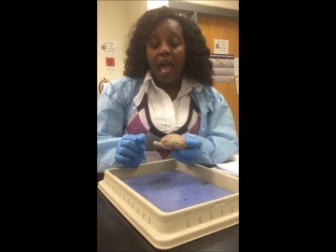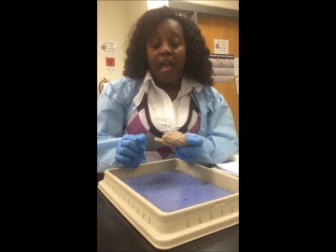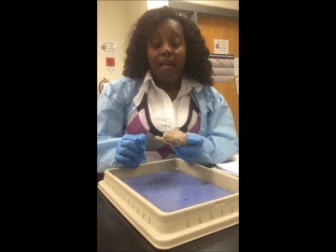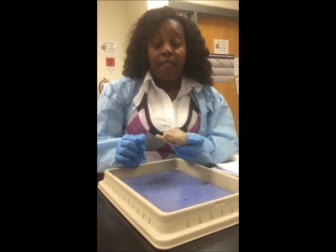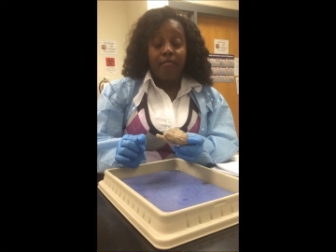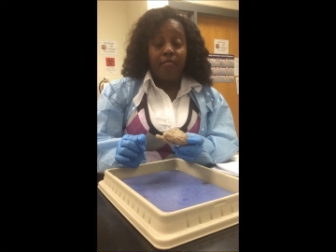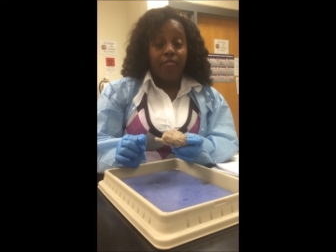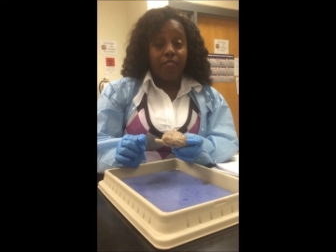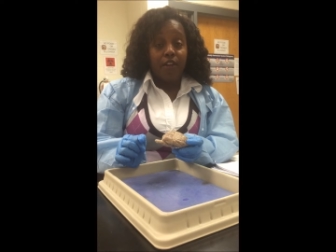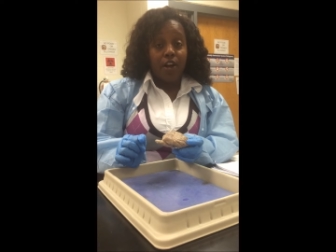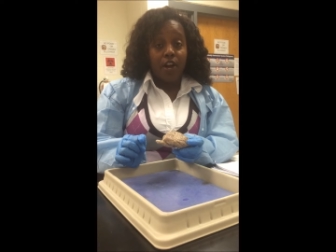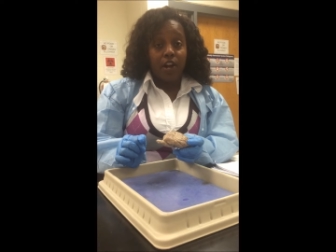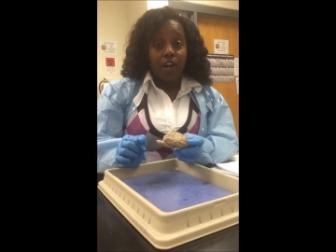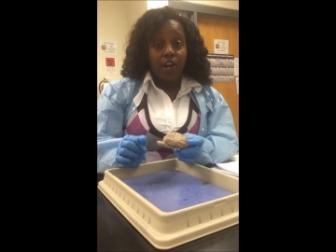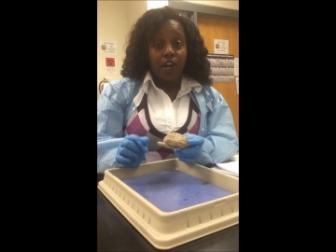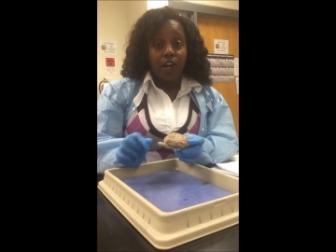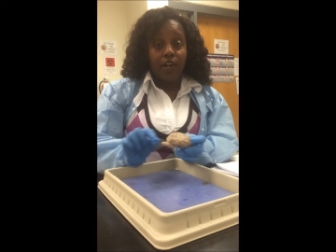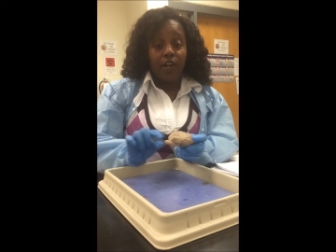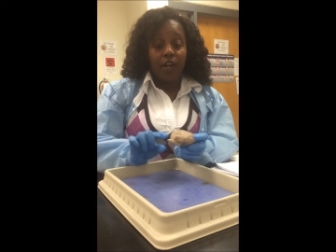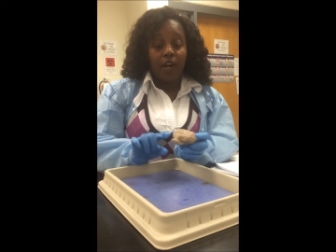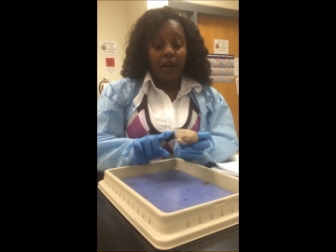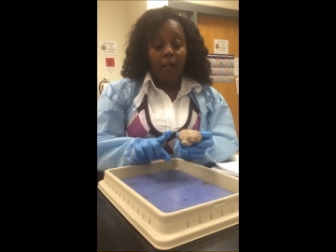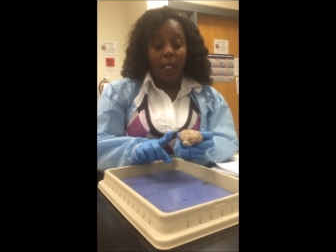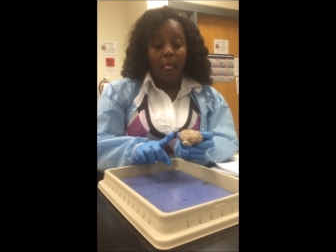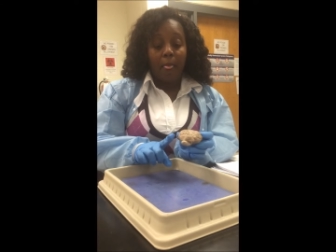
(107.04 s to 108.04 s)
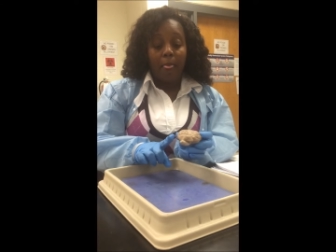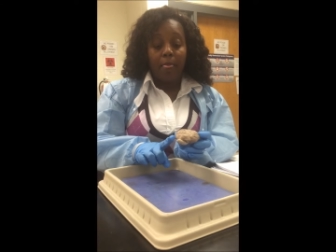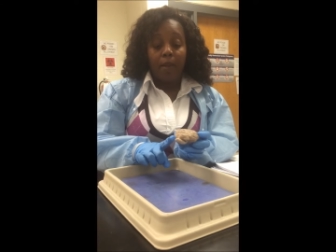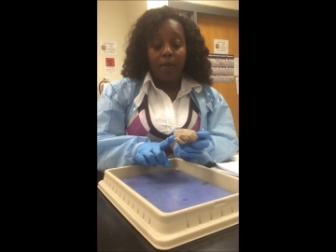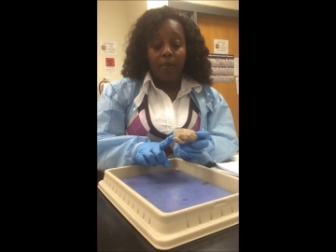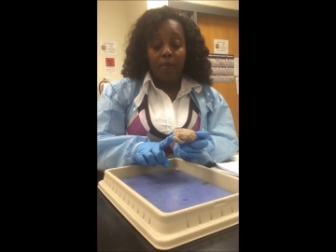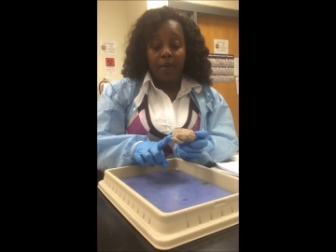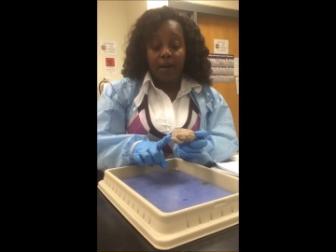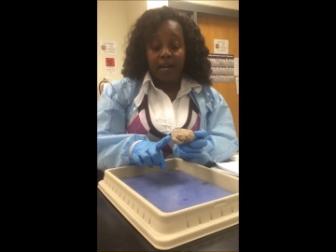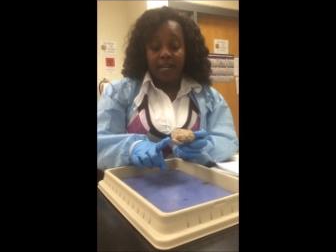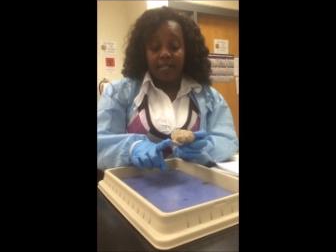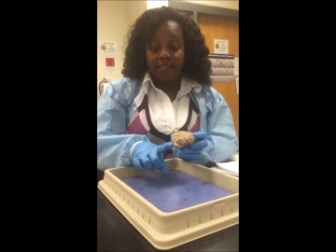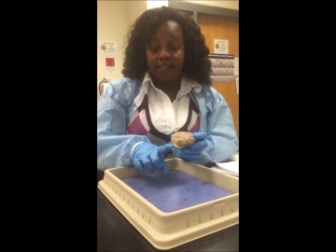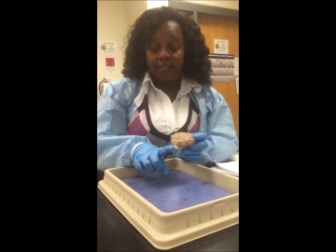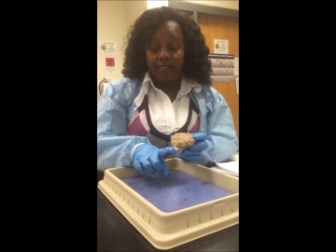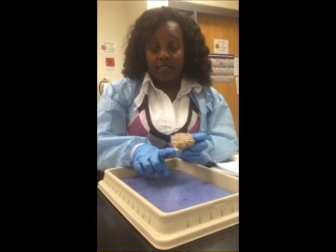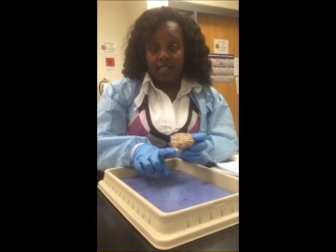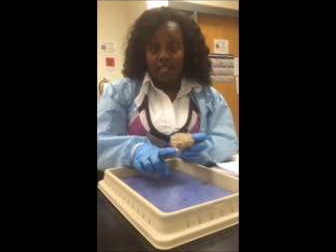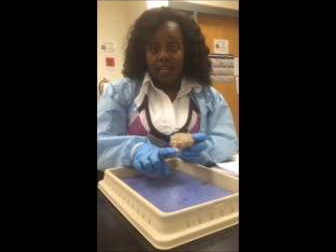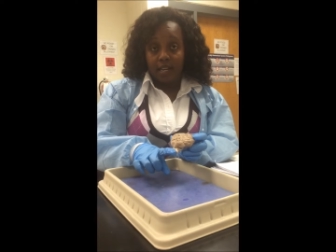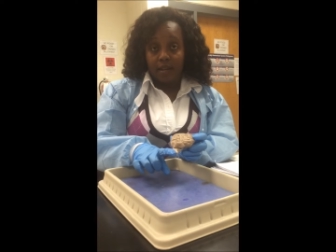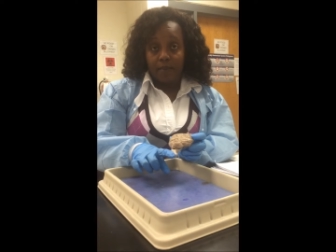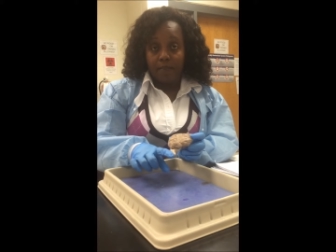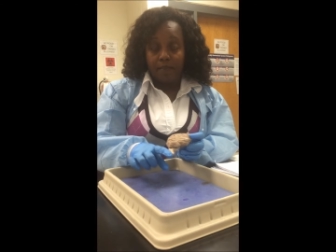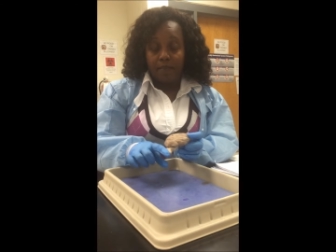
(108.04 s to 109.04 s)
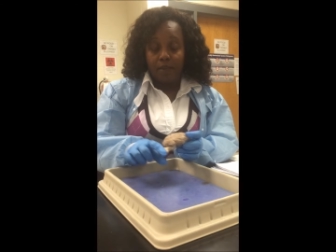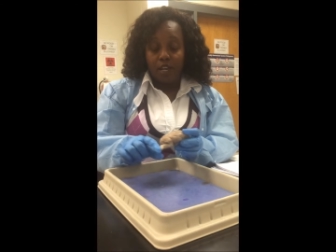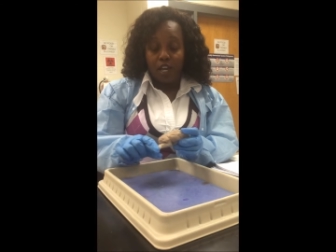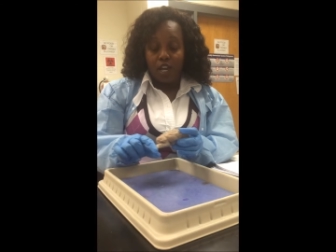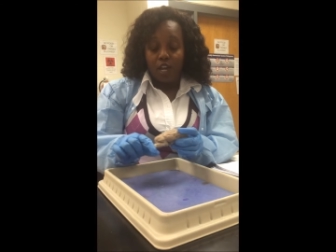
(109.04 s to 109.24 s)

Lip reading: And third, the brain stem,